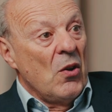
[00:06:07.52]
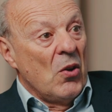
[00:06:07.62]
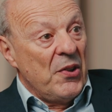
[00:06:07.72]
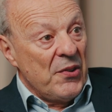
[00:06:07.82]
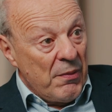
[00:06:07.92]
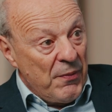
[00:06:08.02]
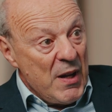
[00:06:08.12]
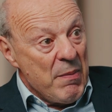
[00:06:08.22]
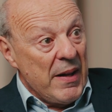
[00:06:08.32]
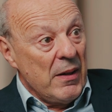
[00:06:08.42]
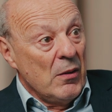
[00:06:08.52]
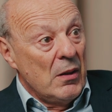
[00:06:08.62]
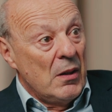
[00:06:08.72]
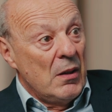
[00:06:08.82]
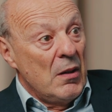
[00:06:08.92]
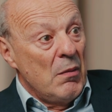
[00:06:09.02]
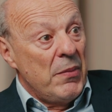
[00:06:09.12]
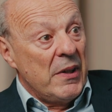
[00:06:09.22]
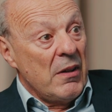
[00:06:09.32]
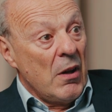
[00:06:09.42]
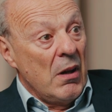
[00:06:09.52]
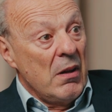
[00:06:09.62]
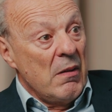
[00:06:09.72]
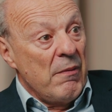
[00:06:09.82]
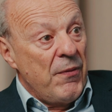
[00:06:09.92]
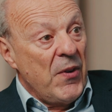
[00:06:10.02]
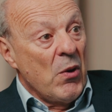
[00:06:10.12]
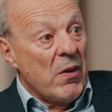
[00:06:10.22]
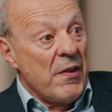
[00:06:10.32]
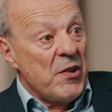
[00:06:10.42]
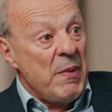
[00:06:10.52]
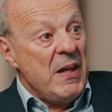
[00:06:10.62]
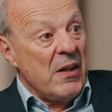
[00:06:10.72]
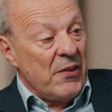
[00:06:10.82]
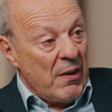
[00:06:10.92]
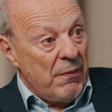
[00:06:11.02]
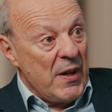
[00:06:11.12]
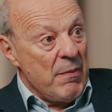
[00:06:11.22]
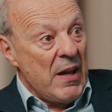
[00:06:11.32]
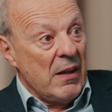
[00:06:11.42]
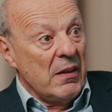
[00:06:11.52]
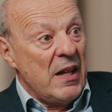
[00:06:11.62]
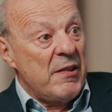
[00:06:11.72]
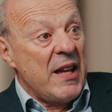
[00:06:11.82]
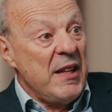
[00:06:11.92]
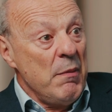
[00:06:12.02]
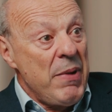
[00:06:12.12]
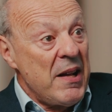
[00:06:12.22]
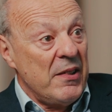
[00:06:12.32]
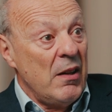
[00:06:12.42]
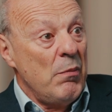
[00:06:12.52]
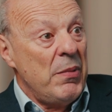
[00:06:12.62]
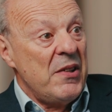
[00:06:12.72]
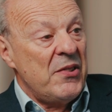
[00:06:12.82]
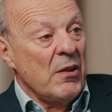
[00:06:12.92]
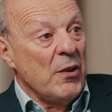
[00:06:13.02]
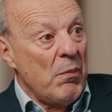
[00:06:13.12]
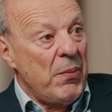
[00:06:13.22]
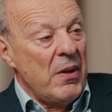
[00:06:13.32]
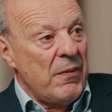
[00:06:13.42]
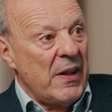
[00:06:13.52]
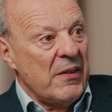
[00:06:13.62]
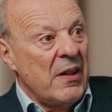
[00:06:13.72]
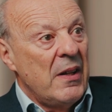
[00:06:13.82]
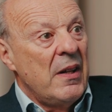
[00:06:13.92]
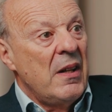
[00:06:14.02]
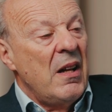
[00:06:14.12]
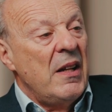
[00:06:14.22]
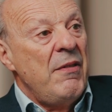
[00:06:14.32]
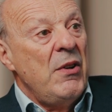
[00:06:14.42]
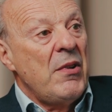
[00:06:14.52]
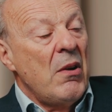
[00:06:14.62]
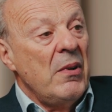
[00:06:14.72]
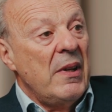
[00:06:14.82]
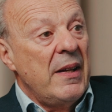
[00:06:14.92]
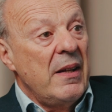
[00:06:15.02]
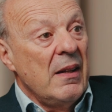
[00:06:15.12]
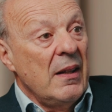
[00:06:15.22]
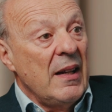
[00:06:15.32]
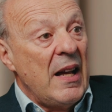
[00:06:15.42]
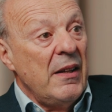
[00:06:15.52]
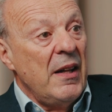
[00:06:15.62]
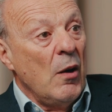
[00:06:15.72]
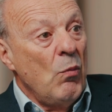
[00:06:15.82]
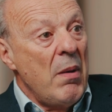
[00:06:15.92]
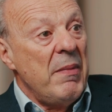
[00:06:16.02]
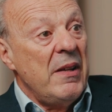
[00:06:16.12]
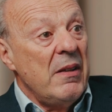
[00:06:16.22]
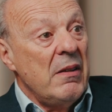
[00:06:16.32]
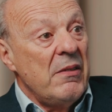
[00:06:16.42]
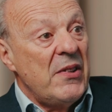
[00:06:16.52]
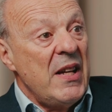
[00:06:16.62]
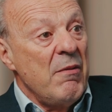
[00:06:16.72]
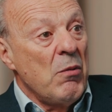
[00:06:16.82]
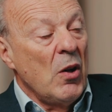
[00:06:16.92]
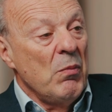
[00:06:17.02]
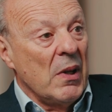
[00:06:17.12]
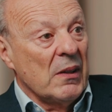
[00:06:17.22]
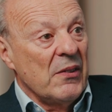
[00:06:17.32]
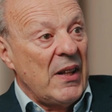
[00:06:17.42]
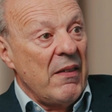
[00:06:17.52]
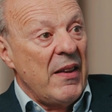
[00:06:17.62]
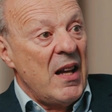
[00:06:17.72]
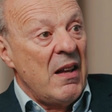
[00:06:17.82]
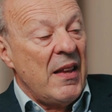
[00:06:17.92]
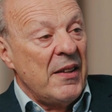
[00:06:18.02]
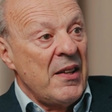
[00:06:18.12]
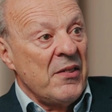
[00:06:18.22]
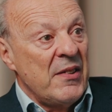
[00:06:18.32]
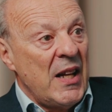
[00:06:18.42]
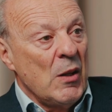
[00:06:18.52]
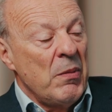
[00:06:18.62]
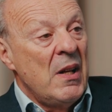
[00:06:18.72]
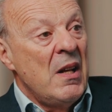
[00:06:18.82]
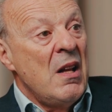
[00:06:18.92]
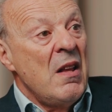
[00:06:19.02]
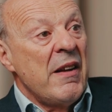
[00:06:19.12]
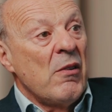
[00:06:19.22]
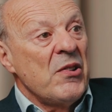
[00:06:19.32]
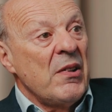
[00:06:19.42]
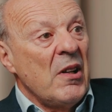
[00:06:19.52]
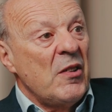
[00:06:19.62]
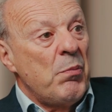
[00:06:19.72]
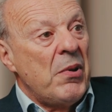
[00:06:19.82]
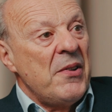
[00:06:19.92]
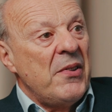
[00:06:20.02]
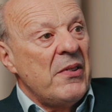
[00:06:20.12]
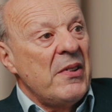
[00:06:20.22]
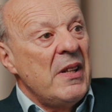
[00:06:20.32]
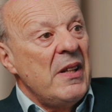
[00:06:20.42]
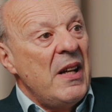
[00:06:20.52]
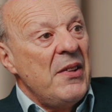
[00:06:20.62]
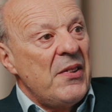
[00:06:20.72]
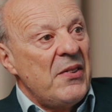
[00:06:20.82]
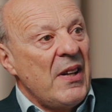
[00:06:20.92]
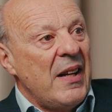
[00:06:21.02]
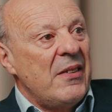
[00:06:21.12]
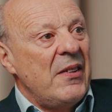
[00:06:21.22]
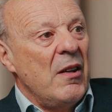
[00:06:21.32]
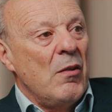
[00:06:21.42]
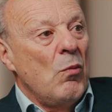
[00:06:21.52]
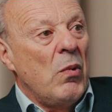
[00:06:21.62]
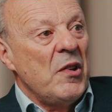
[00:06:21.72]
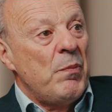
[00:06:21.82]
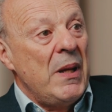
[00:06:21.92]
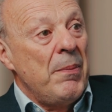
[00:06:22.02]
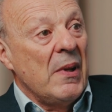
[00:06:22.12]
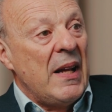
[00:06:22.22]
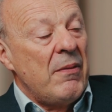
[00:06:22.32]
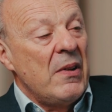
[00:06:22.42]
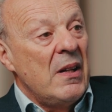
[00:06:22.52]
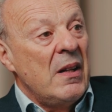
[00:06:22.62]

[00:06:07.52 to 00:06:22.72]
of the audience are female, but fewer of the speakers are female. It's getting better, but it's still not perfect. And if you don't let young women see role models out there, that doesn't help. There are also a lot of pressures in society. Once people have